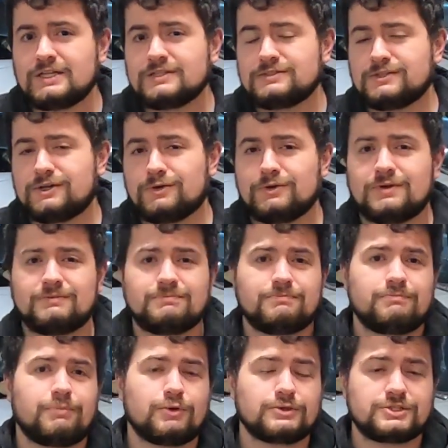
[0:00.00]
so
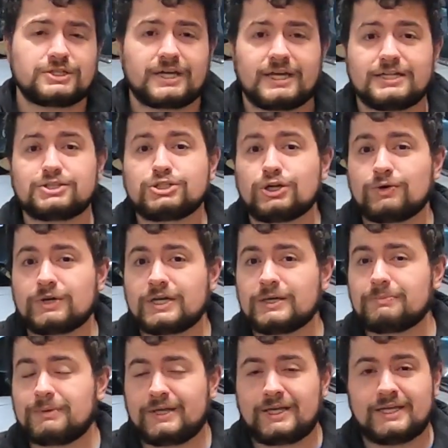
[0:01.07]
Porsche kind of showed
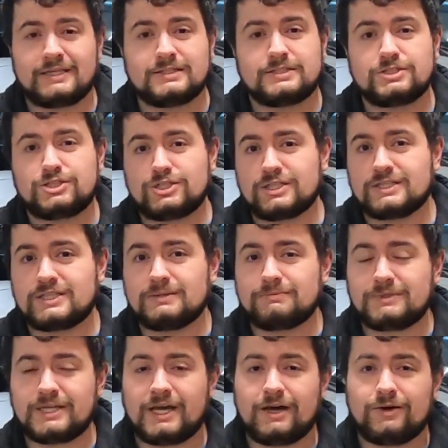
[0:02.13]
up and shut
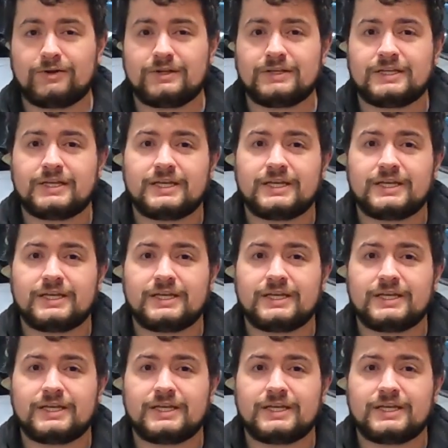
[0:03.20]
them down.